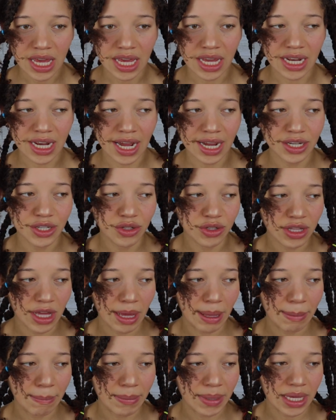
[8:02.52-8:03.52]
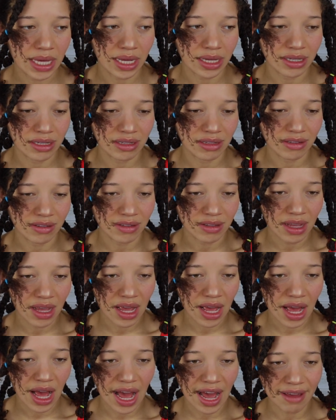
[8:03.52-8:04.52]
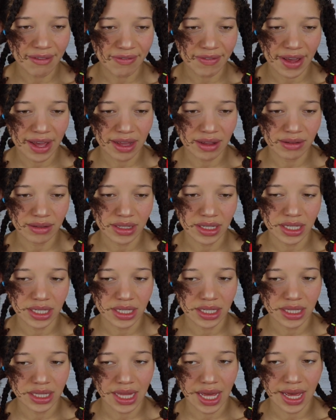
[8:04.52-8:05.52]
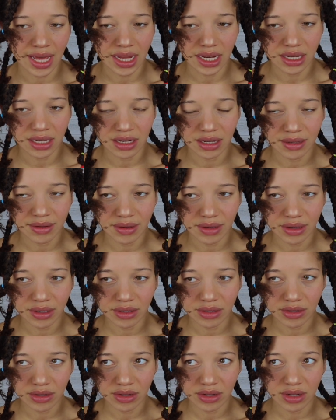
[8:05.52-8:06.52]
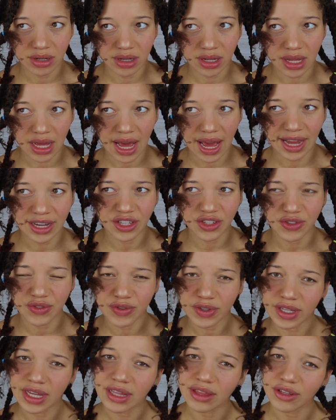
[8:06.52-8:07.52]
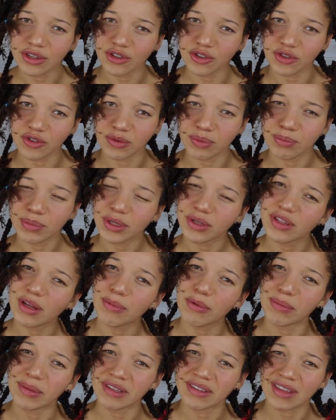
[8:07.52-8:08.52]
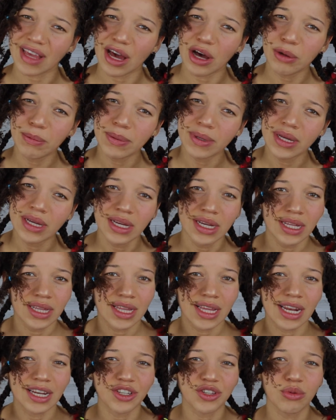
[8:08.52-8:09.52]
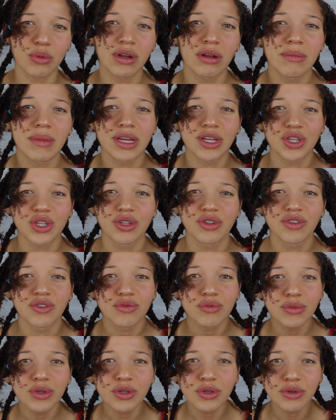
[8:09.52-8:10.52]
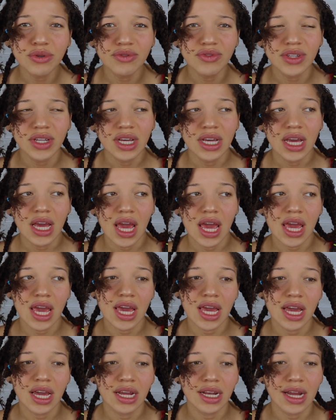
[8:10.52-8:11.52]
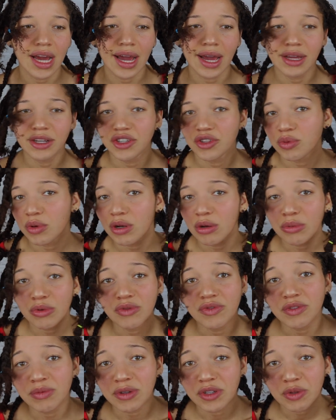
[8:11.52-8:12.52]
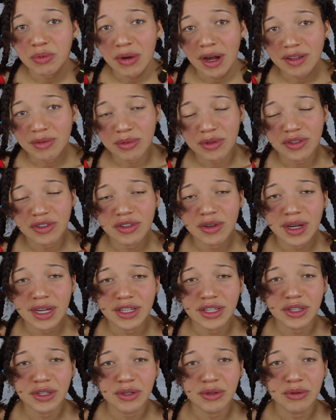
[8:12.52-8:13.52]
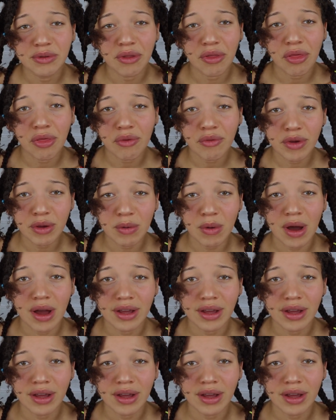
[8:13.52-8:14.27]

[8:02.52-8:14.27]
And I do that because I found that I just feel like there's buildup on my scalp that I just wanna make sure is removed, and I just wanna remove as much as possible. So I do 3